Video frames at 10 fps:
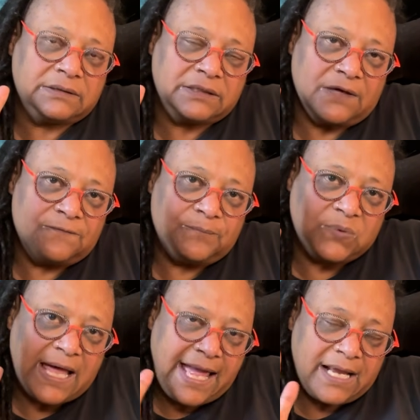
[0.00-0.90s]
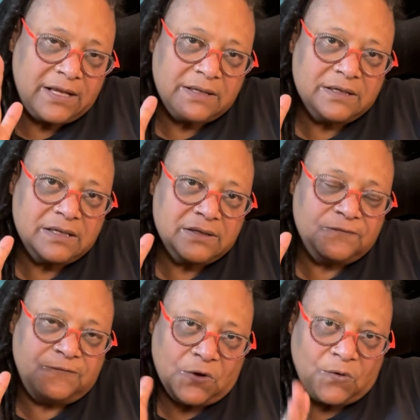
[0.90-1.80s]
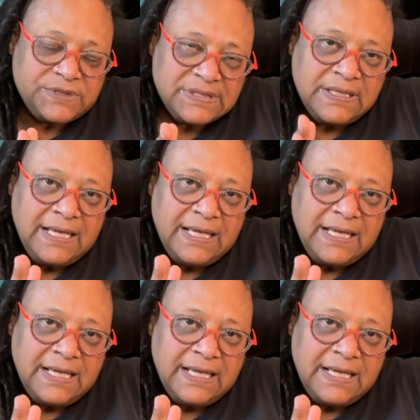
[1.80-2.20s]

the black vote